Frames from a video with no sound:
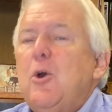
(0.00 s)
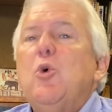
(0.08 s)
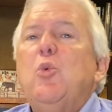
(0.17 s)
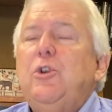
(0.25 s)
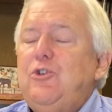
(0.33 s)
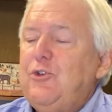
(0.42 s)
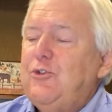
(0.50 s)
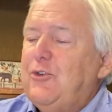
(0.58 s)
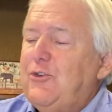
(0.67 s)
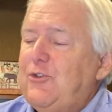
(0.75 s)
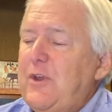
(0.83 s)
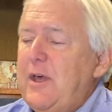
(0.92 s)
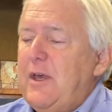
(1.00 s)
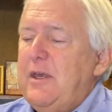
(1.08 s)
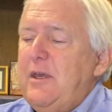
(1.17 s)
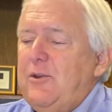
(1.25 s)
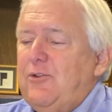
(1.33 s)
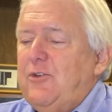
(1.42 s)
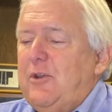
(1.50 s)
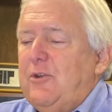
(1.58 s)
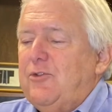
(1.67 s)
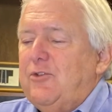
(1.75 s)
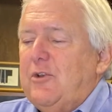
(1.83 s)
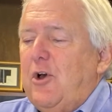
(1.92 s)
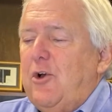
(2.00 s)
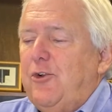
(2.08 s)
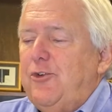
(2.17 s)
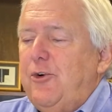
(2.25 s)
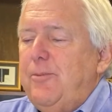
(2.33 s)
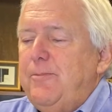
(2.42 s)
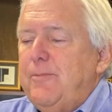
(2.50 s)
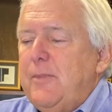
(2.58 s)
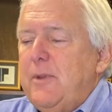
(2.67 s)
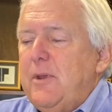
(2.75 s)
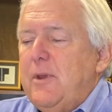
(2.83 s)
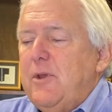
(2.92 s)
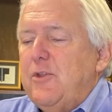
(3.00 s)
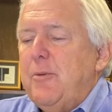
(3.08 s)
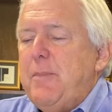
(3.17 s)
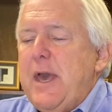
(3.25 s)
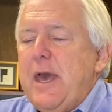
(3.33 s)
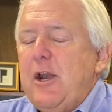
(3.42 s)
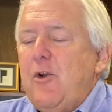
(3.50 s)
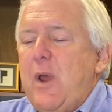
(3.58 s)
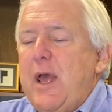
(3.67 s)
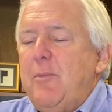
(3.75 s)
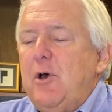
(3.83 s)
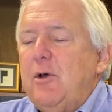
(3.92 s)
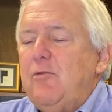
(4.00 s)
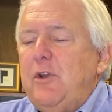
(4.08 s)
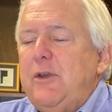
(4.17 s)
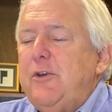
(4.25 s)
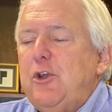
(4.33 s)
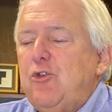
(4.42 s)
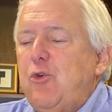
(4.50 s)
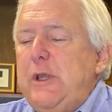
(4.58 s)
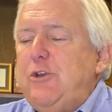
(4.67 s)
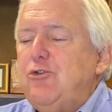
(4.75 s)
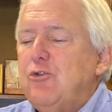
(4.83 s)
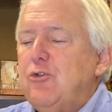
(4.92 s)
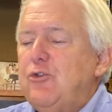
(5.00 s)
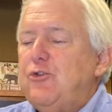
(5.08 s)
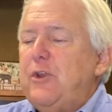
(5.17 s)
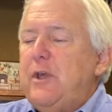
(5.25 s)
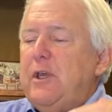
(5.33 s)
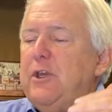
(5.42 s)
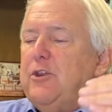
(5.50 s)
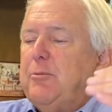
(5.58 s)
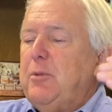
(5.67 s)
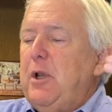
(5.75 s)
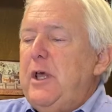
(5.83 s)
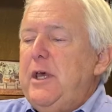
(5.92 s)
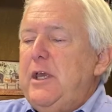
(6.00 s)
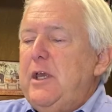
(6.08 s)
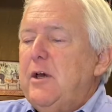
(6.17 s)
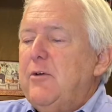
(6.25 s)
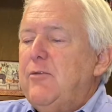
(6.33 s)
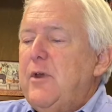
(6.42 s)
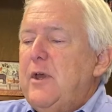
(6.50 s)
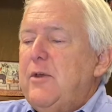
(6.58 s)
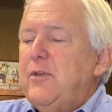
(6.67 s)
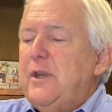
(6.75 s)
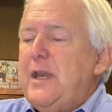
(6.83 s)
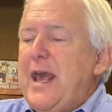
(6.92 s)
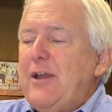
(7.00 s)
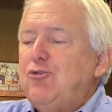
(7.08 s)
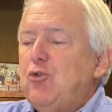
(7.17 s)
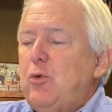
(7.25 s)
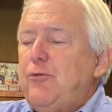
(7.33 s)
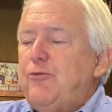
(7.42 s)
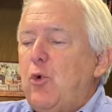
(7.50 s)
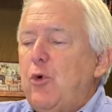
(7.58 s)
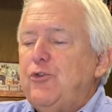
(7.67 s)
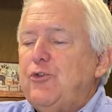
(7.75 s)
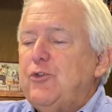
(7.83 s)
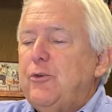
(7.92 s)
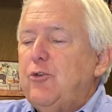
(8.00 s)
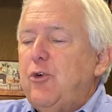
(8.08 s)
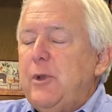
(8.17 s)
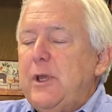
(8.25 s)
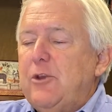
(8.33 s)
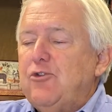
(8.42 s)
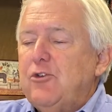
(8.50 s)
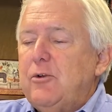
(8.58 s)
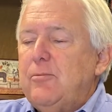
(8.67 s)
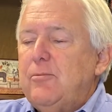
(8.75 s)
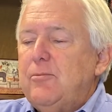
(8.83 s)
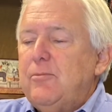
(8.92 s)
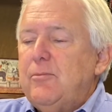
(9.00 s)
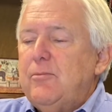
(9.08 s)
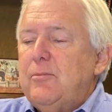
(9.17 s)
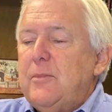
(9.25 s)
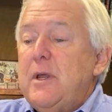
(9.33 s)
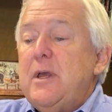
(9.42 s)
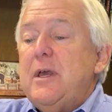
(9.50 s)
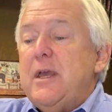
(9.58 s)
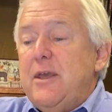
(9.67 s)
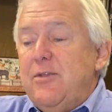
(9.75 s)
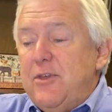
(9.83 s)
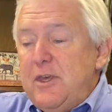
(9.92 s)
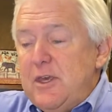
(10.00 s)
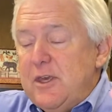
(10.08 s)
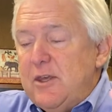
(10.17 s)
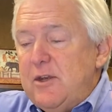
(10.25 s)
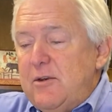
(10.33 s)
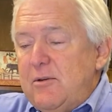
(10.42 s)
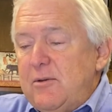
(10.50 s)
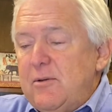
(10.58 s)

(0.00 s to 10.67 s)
Which is to say, says Alter, the panorama of living creatures in the play of the natural forces of creation. And then,